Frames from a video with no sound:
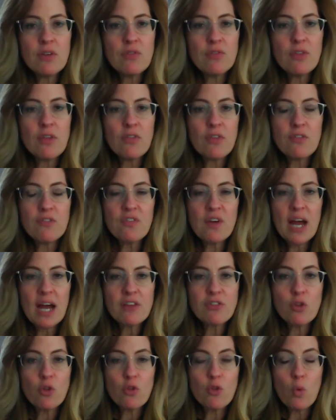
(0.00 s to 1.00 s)
that the
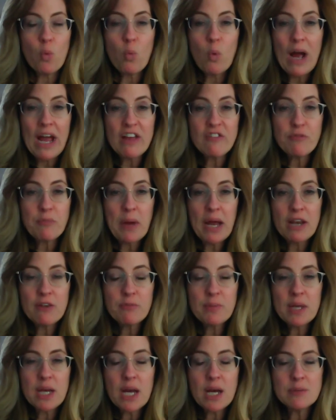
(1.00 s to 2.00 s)
fact that the wife might have
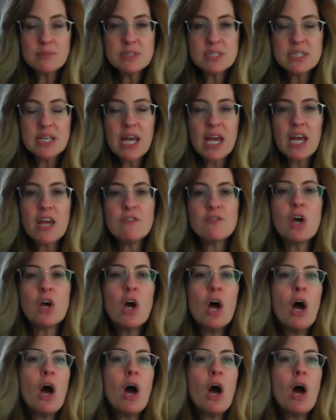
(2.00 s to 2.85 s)
become saved,